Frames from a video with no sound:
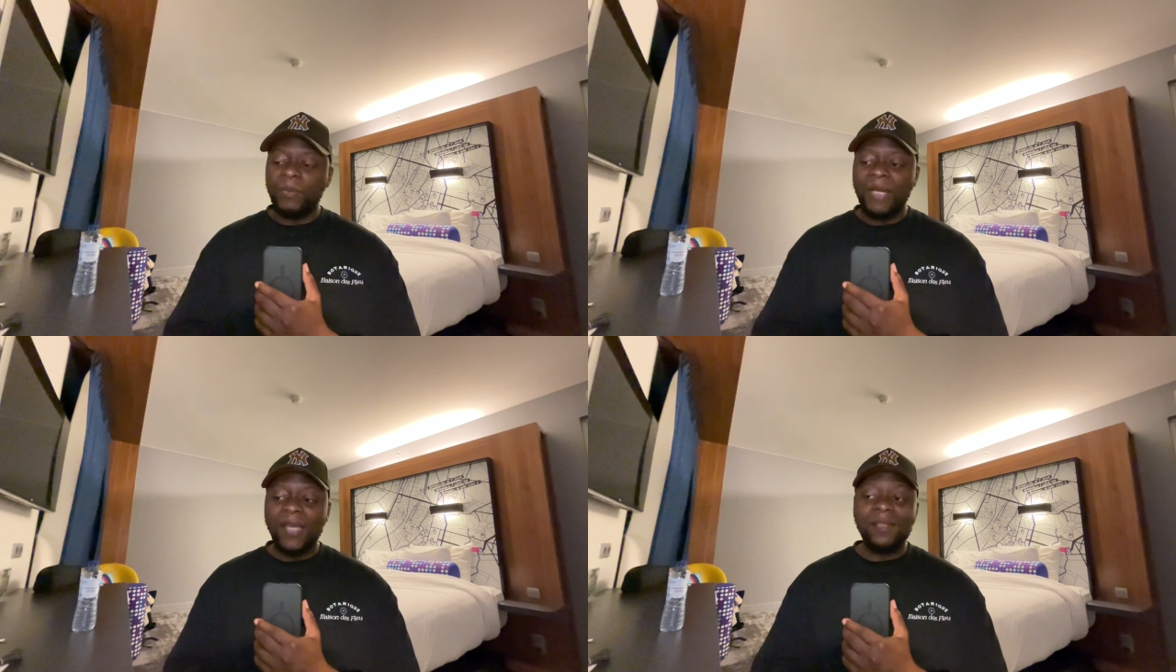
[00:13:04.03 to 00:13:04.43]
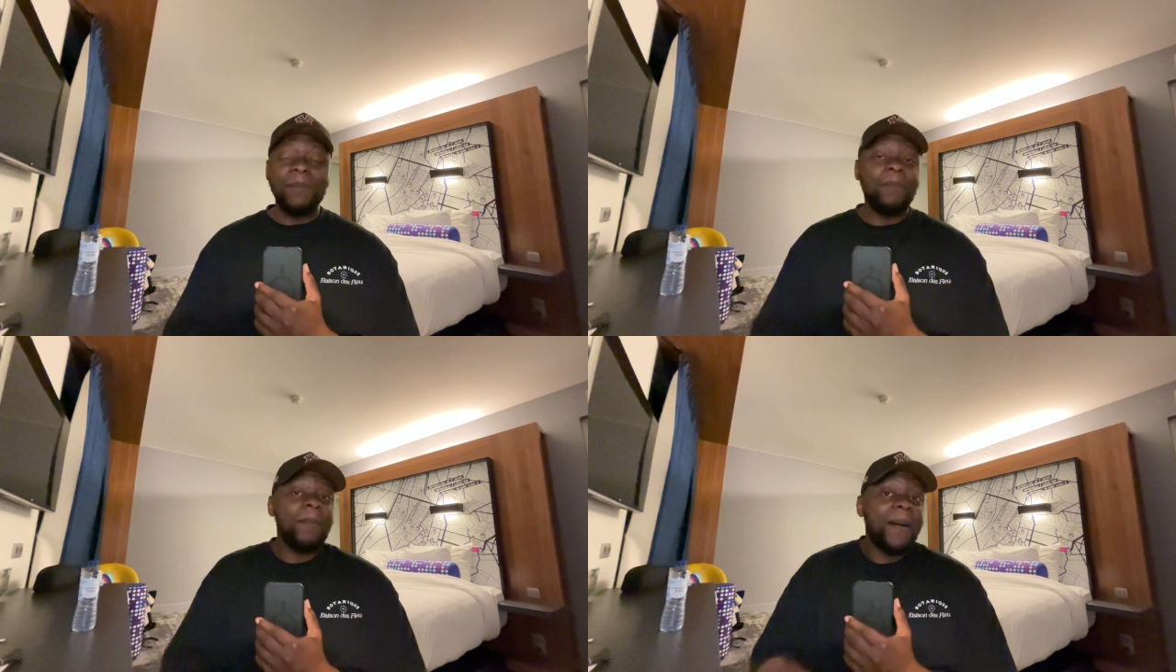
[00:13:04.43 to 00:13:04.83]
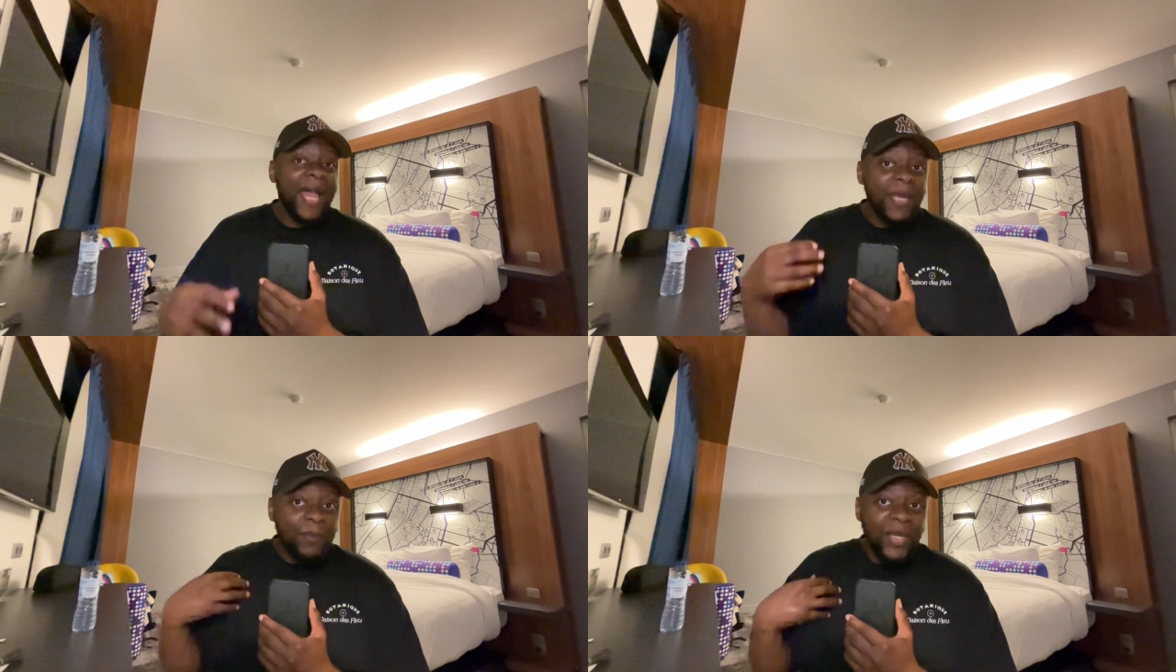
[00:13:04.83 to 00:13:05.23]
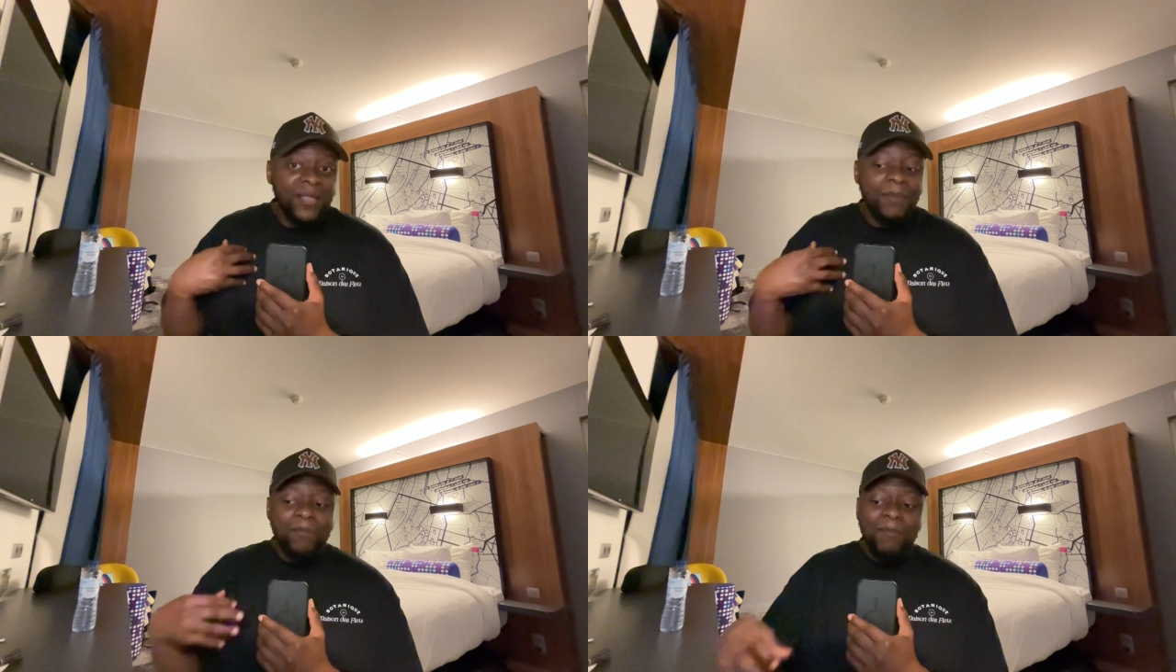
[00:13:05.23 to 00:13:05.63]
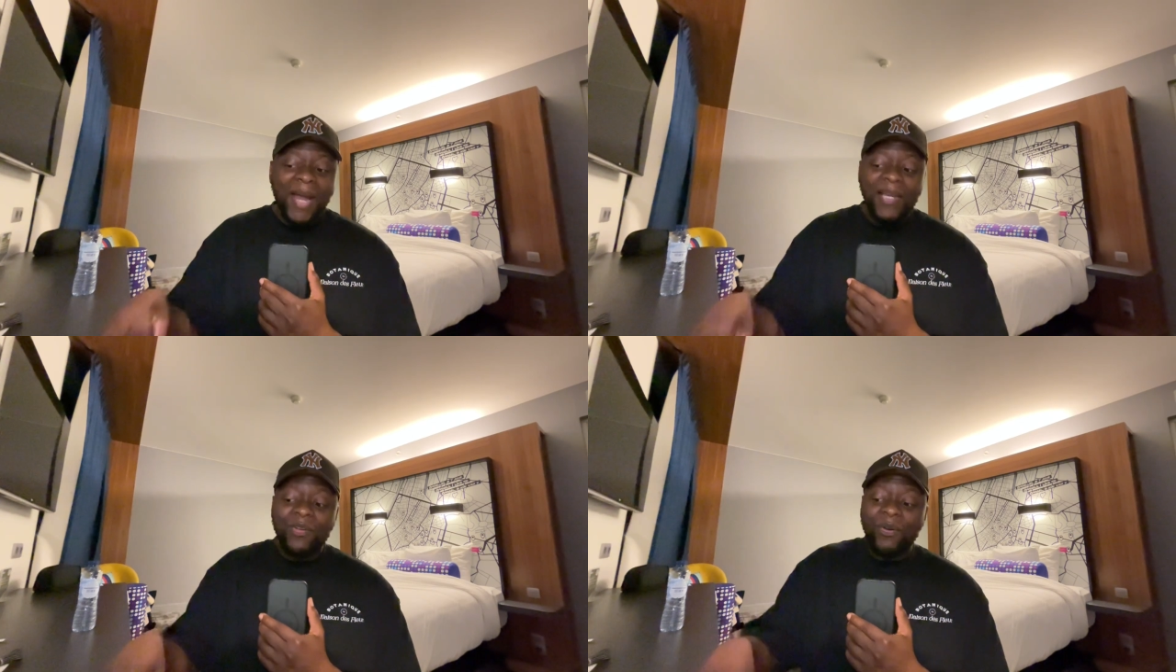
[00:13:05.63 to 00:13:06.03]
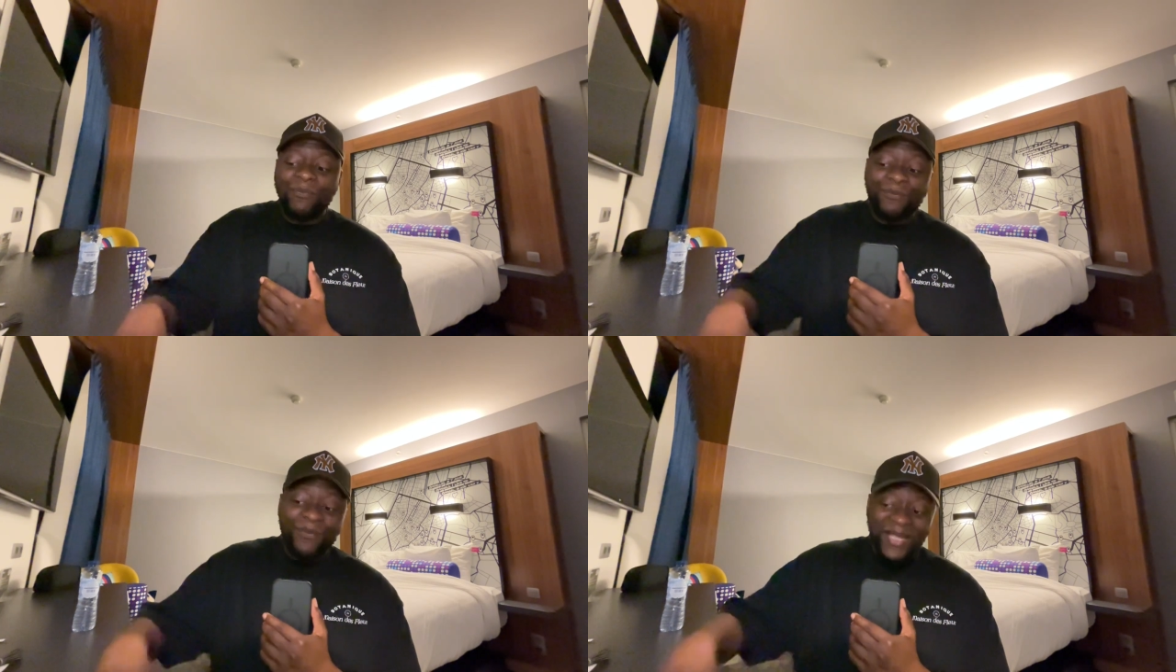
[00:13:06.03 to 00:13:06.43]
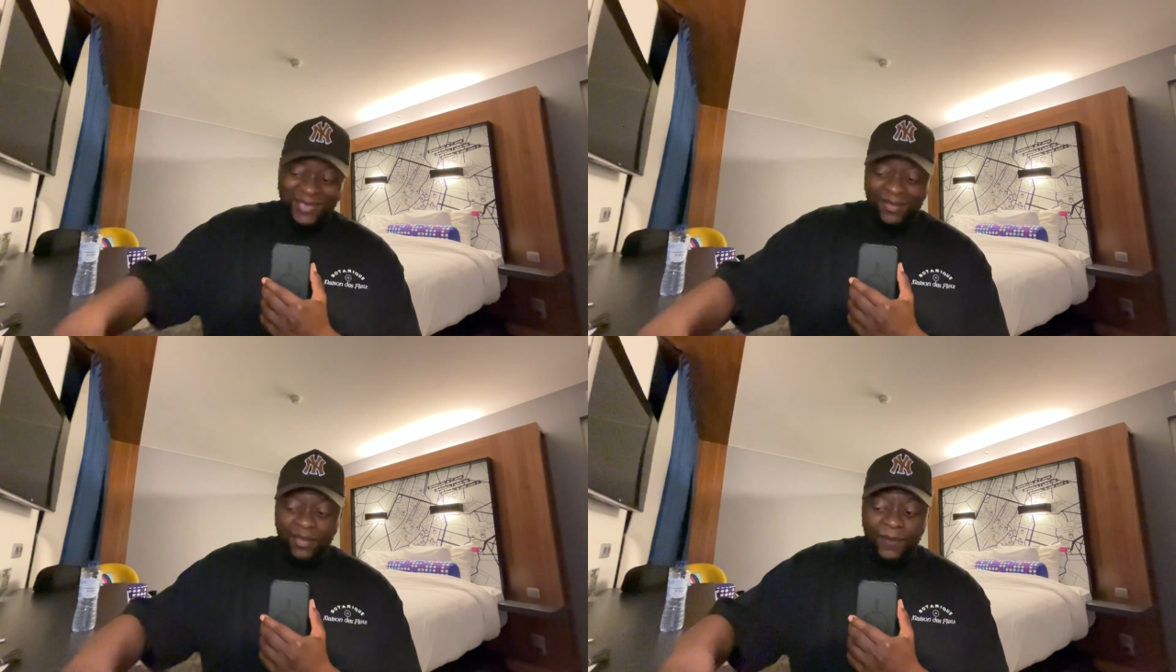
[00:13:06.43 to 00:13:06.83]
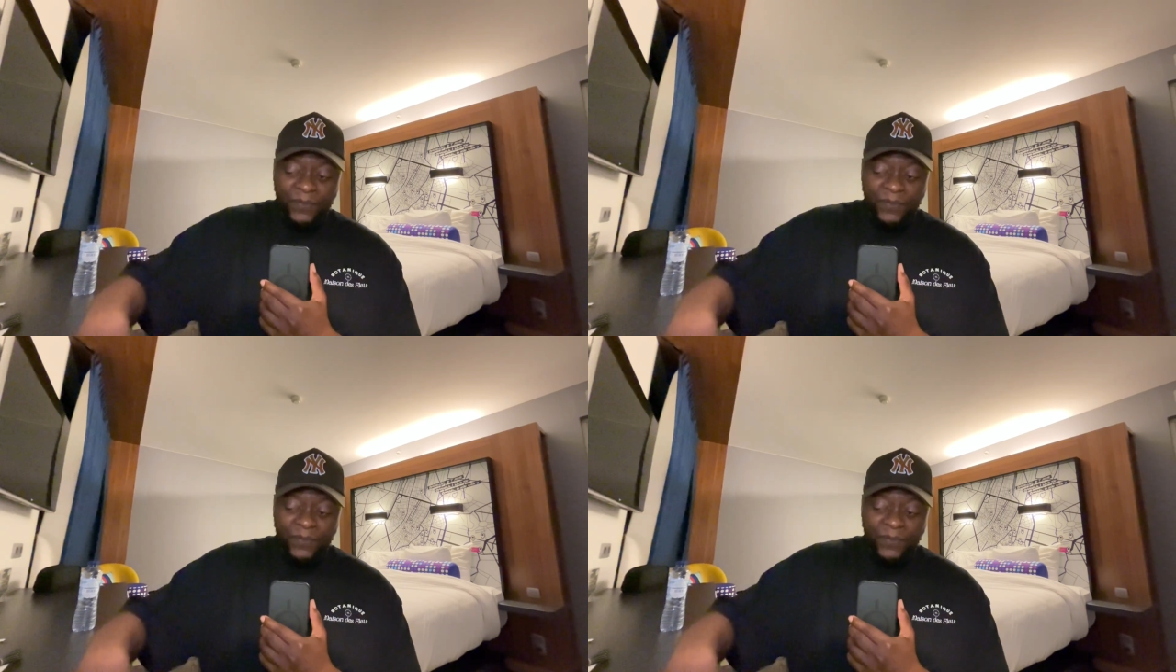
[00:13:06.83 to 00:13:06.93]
players, in my opinion, might not fit